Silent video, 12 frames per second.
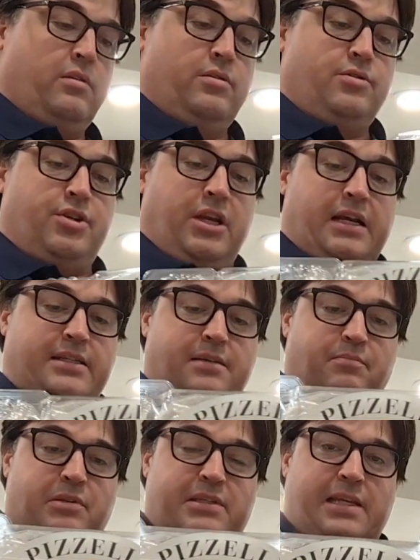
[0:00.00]
she got
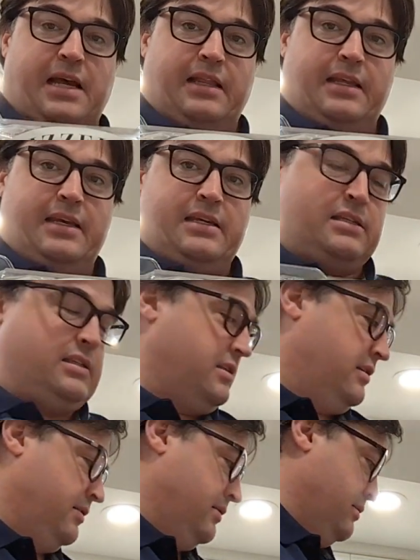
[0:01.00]
some Pizzellis,